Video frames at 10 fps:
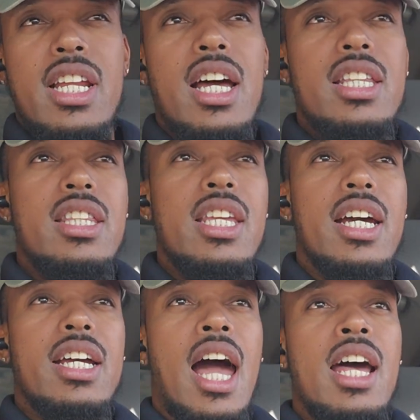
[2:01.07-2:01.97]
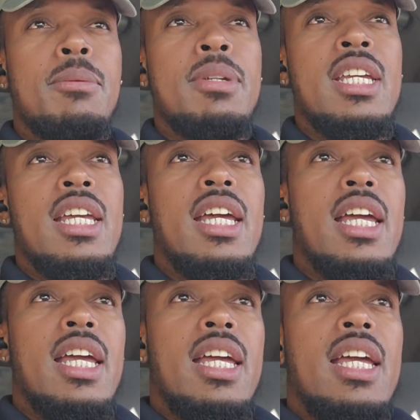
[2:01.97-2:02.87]
of the, the economy
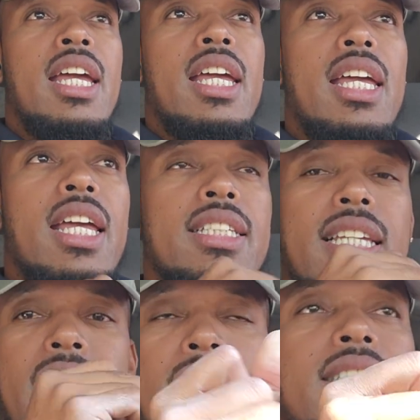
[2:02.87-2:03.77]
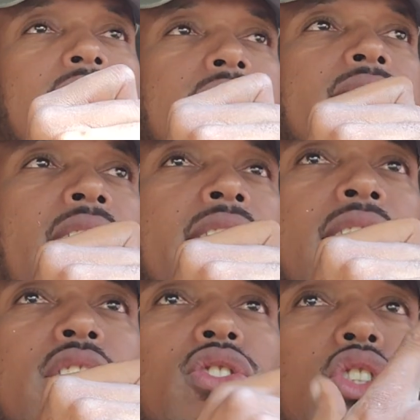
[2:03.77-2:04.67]
is instantaneous